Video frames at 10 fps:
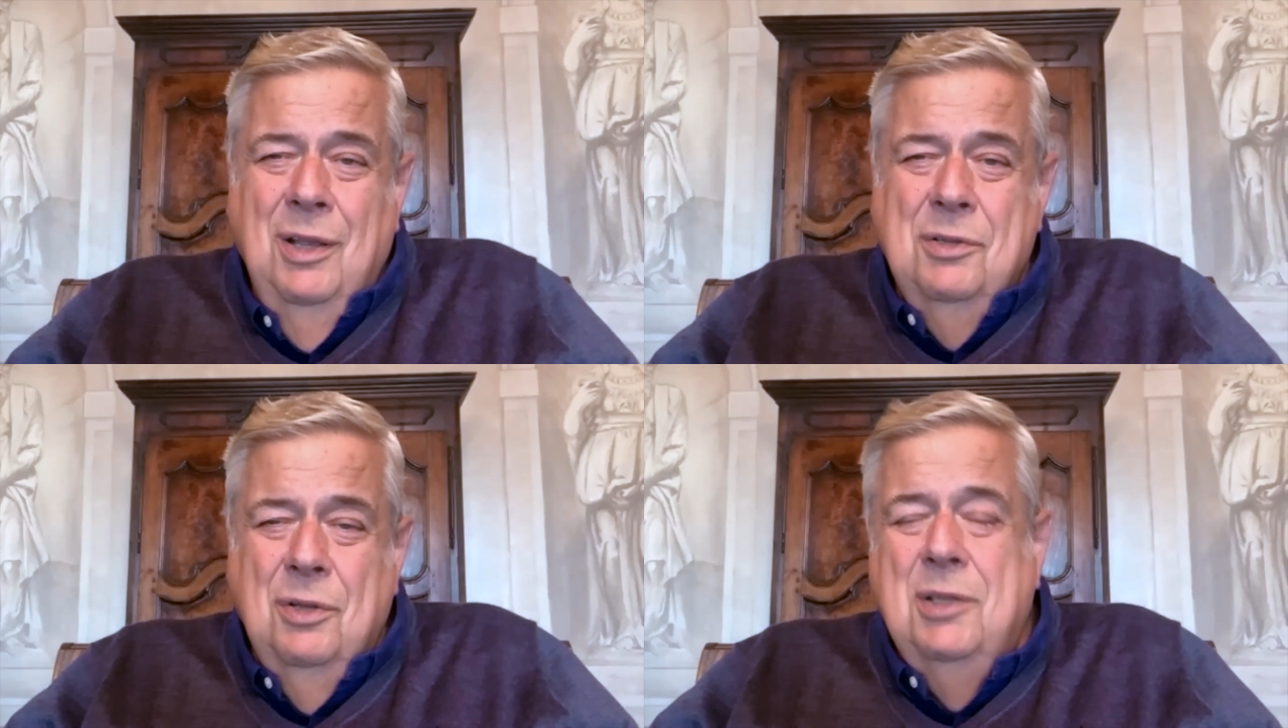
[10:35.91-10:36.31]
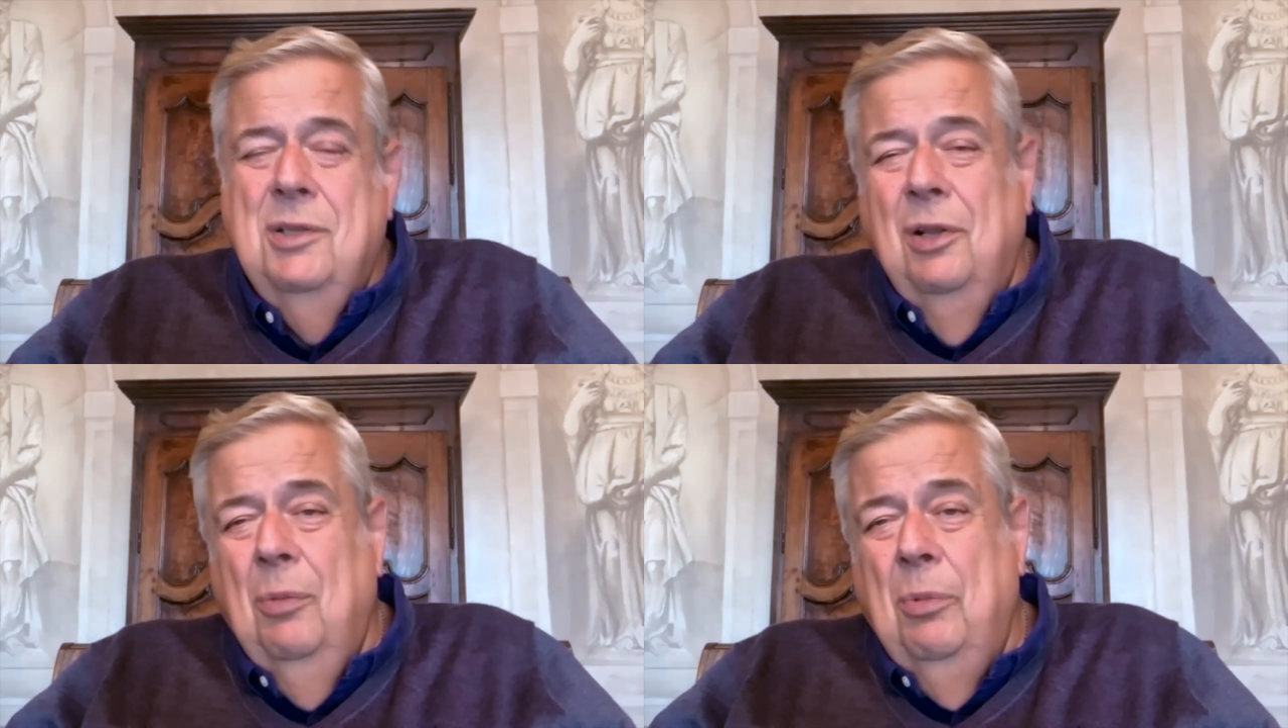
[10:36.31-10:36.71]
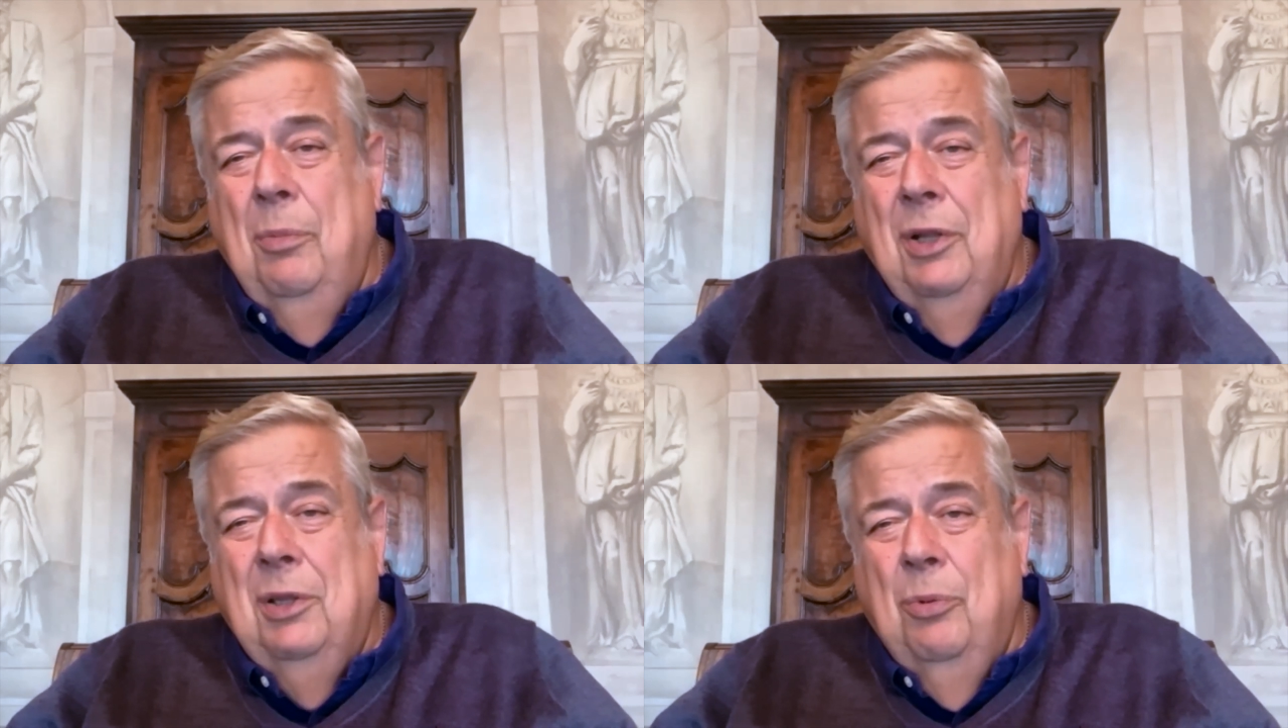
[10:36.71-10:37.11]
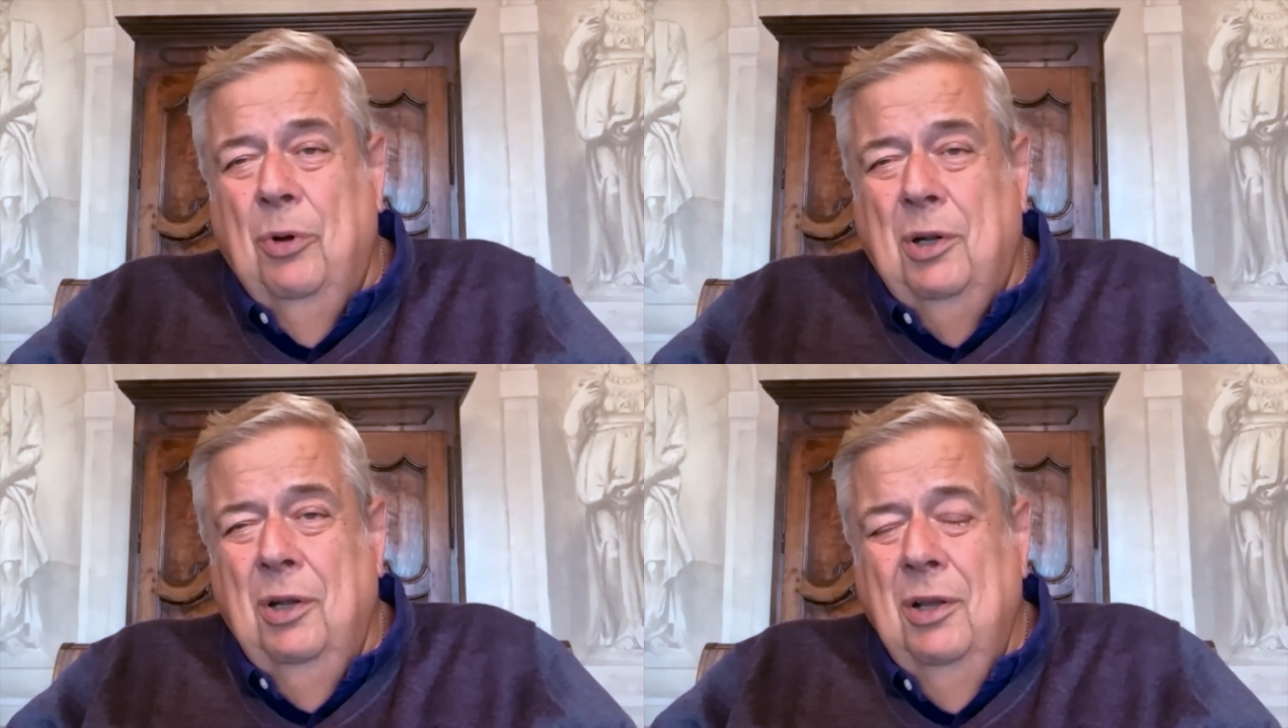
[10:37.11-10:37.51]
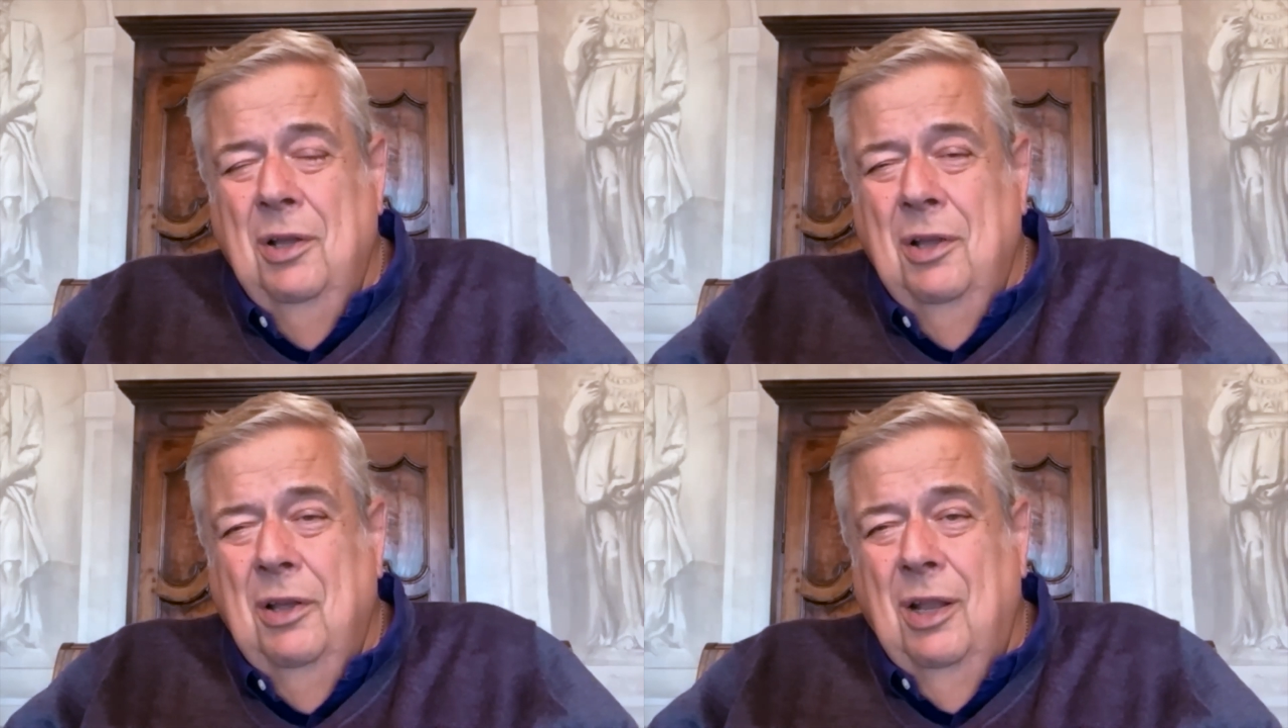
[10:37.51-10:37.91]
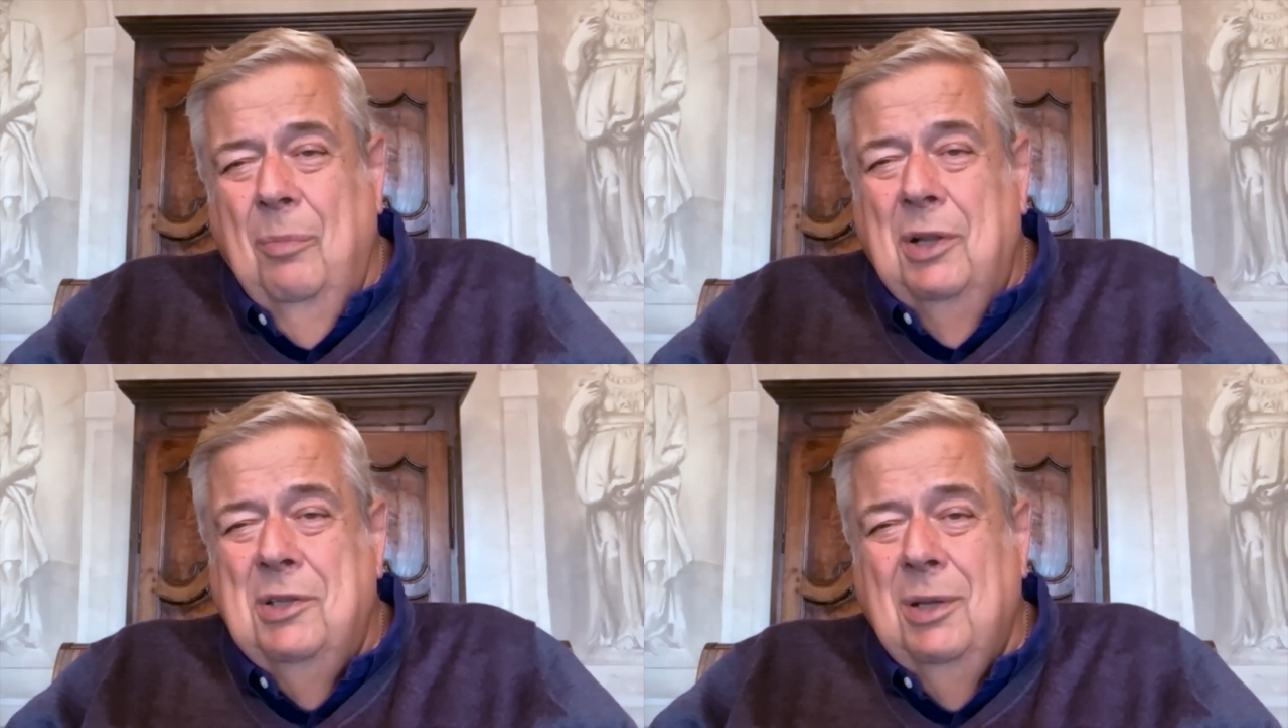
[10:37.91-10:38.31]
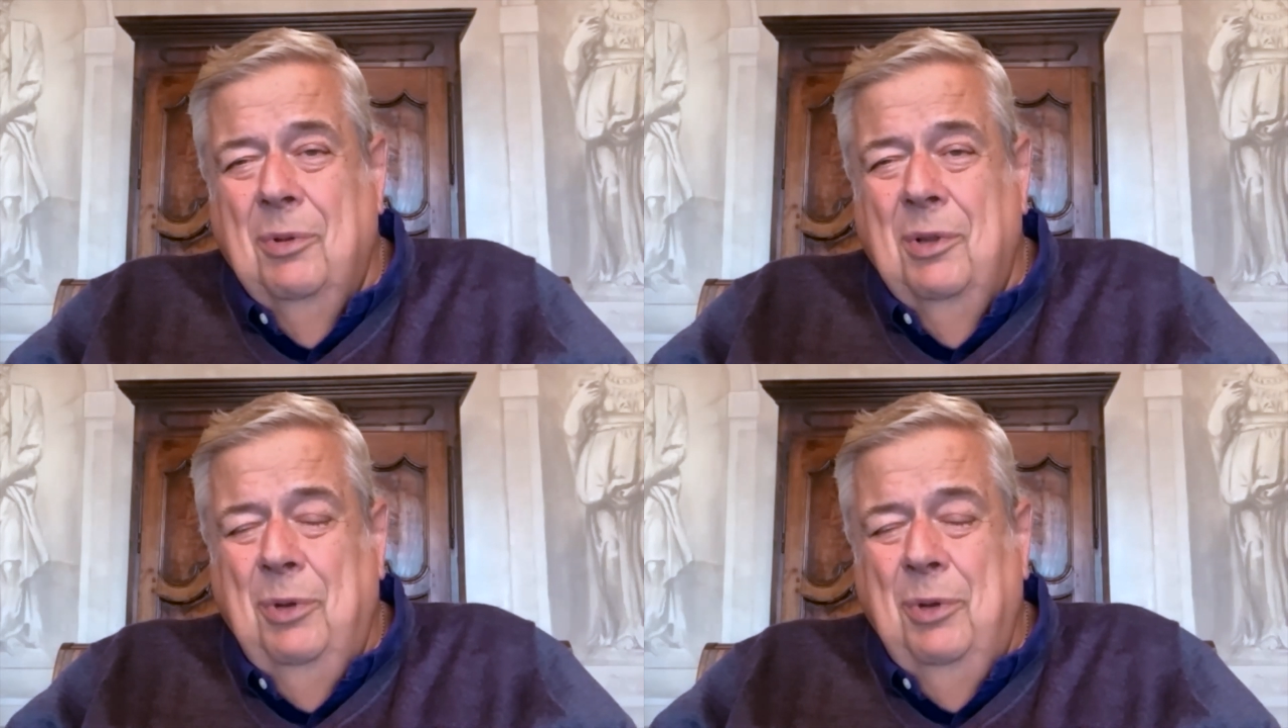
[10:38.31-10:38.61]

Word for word: So that's a little bit about the book and about some of the